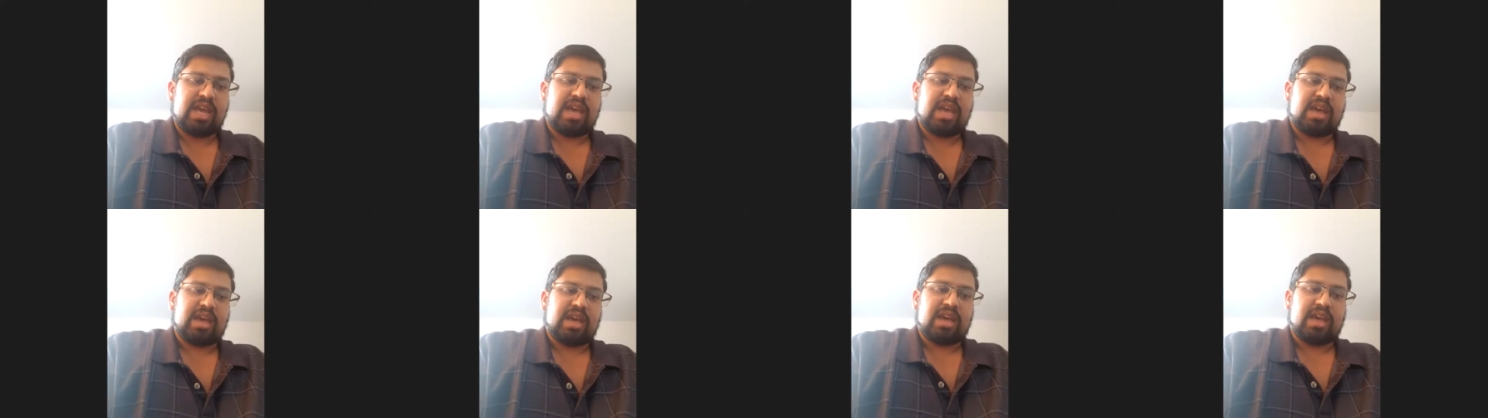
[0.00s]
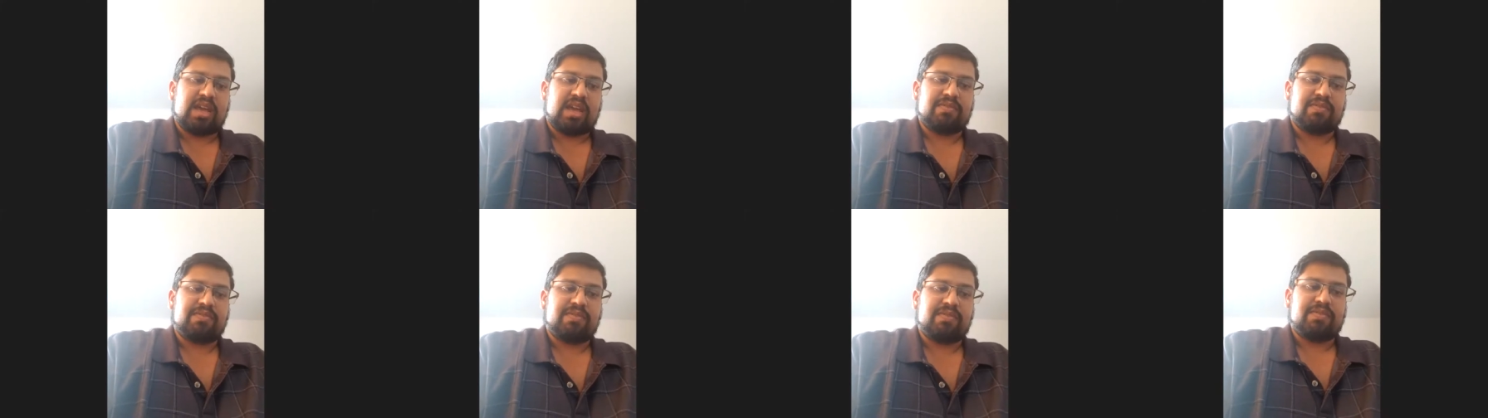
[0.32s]
uh,
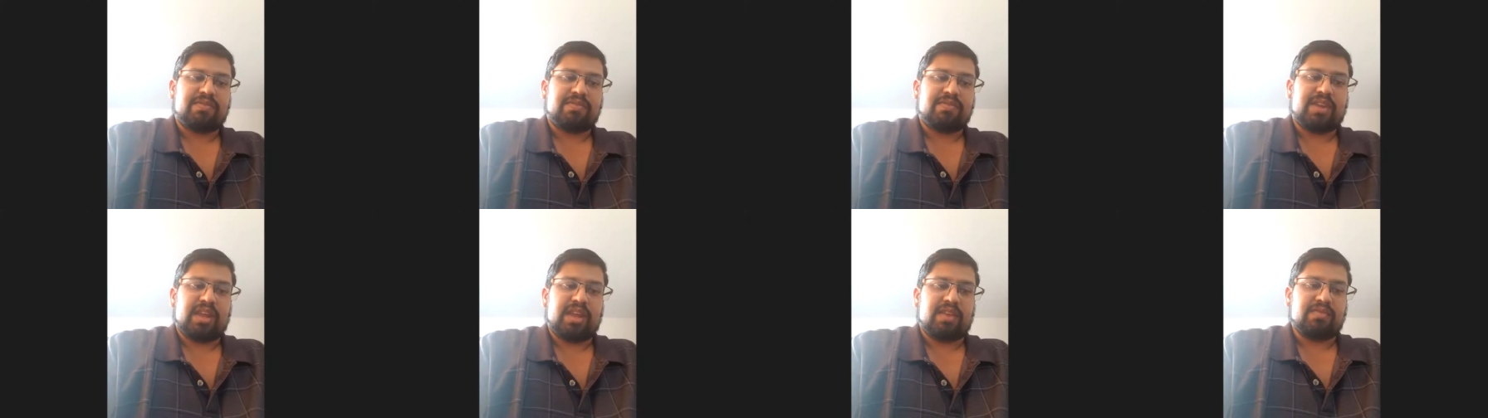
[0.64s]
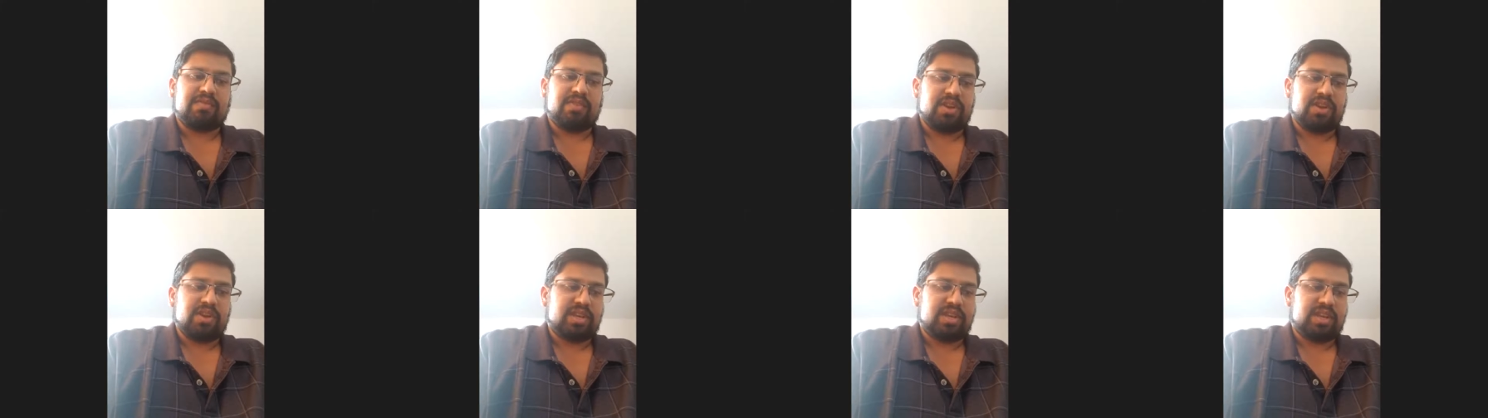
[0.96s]
and 15,
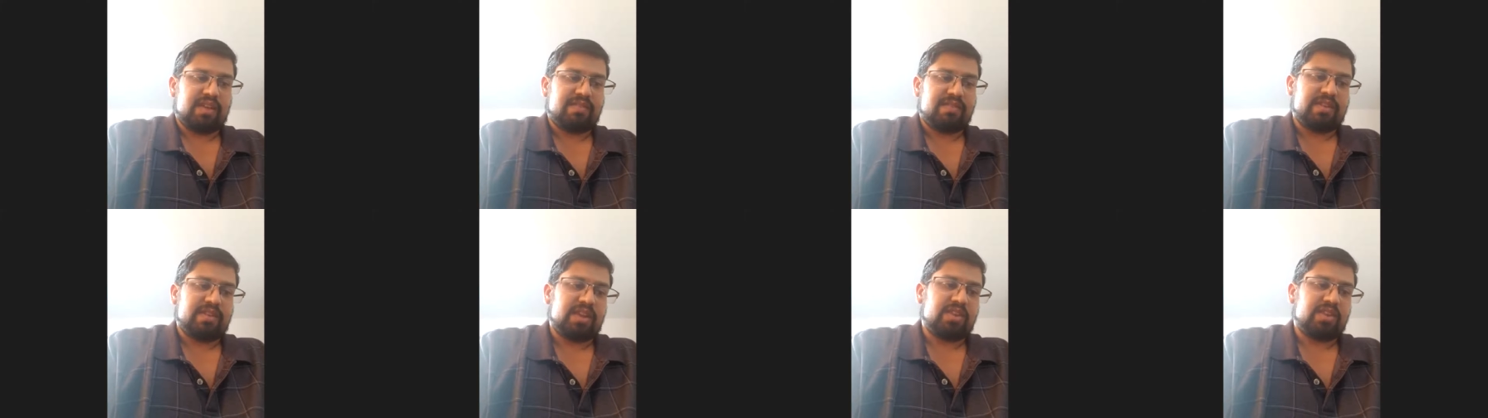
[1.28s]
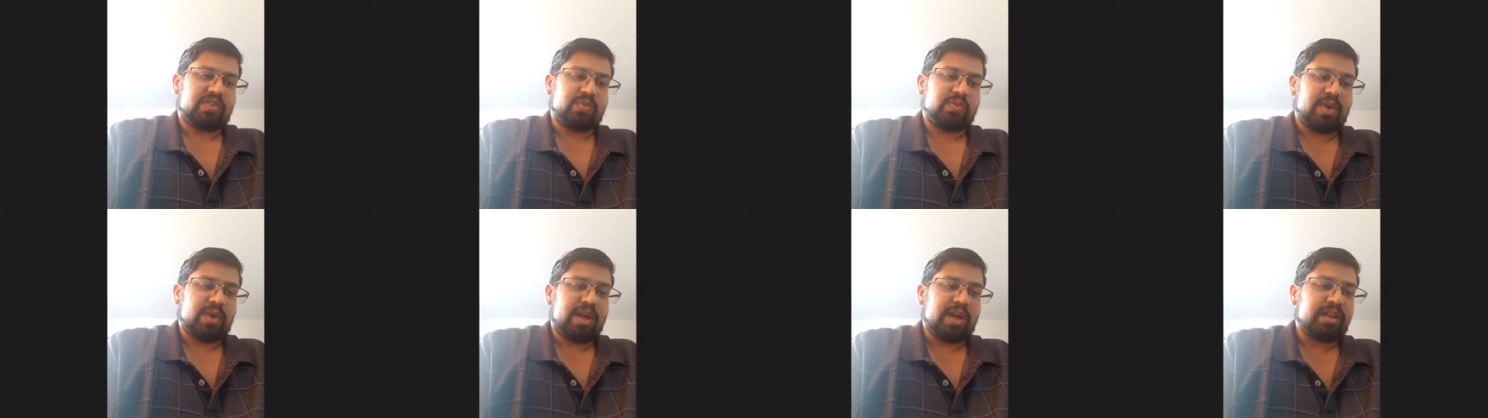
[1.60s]
verse 7
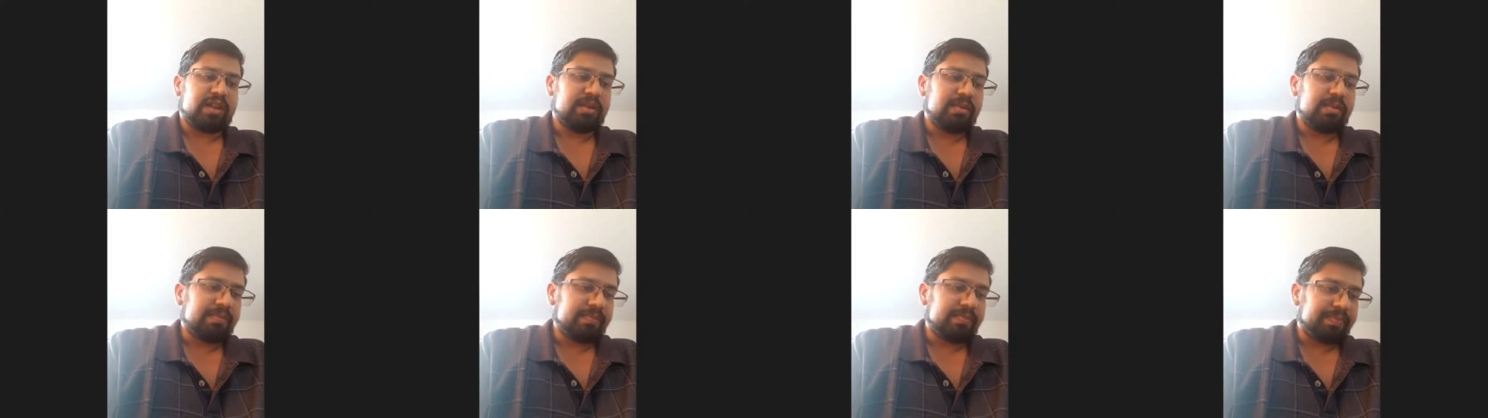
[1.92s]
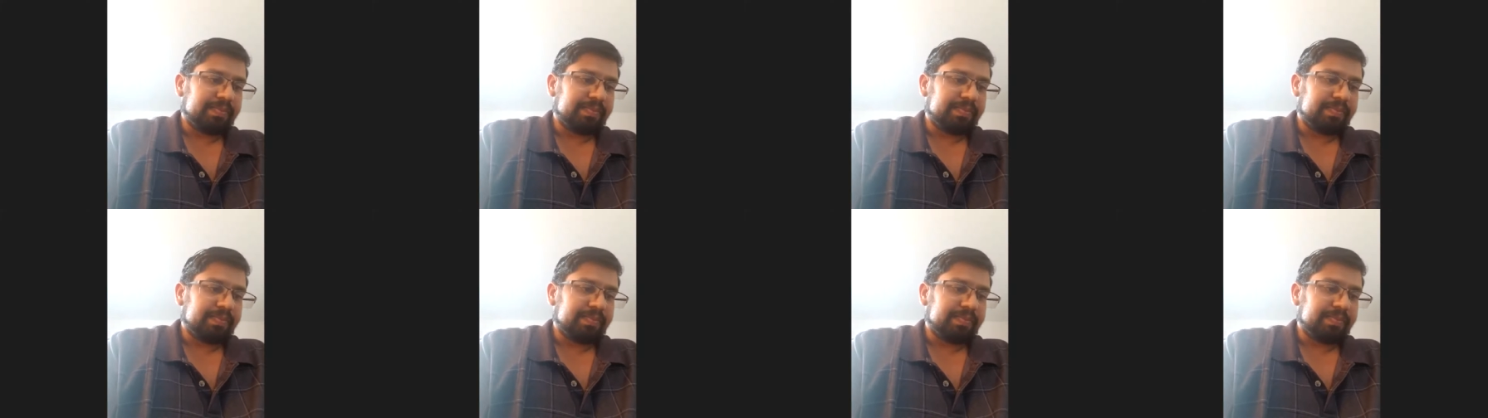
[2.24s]
as well.